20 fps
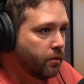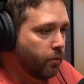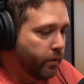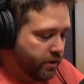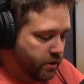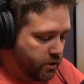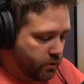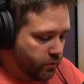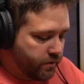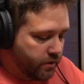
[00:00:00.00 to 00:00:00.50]
We
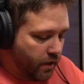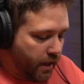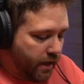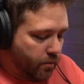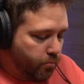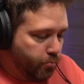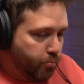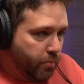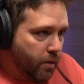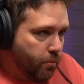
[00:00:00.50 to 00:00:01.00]
just was
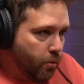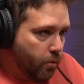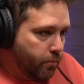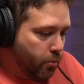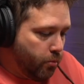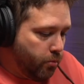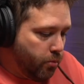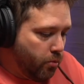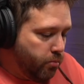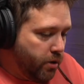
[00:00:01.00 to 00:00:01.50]
like, beep, boop,
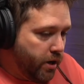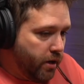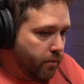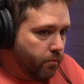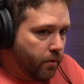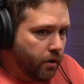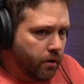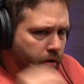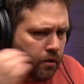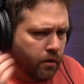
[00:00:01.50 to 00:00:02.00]
boop, boop,
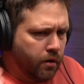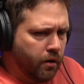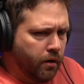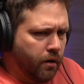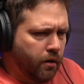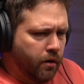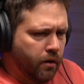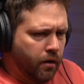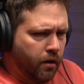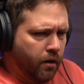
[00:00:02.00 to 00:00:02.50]
beep.
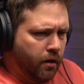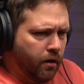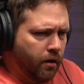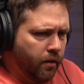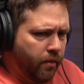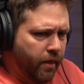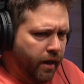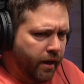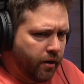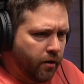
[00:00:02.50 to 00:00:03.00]

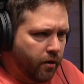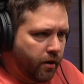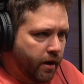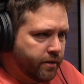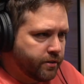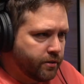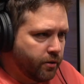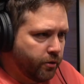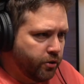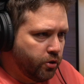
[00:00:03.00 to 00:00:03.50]
That car
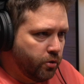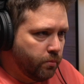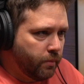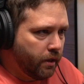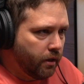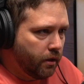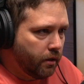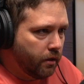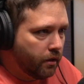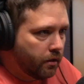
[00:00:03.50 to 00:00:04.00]
has no human
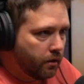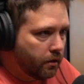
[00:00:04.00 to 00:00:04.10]
in it.